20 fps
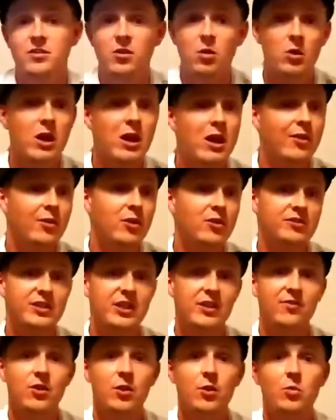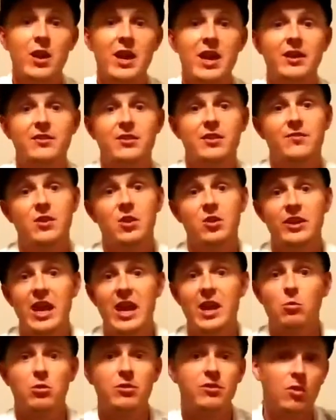So there's different rates if your
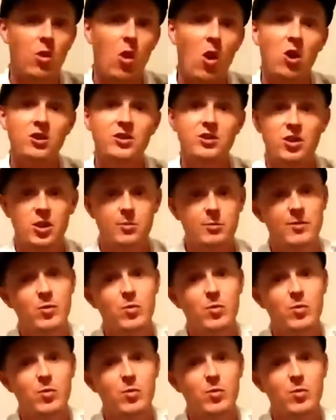gain was long-term,